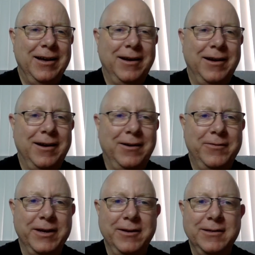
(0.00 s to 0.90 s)
Oh, my
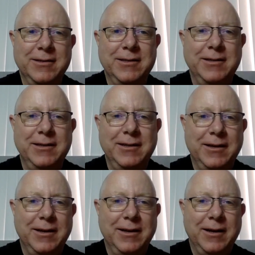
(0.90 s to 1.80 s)
goodness.
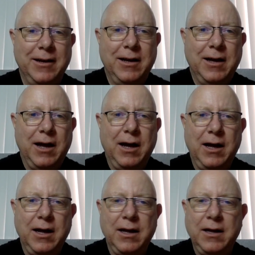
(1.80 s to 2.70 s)

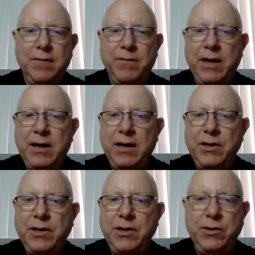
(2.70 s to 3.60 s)
Invited
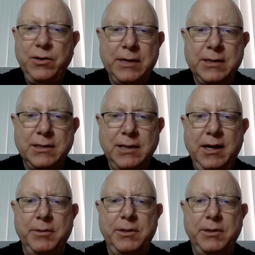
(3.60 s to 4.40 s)
you, accept.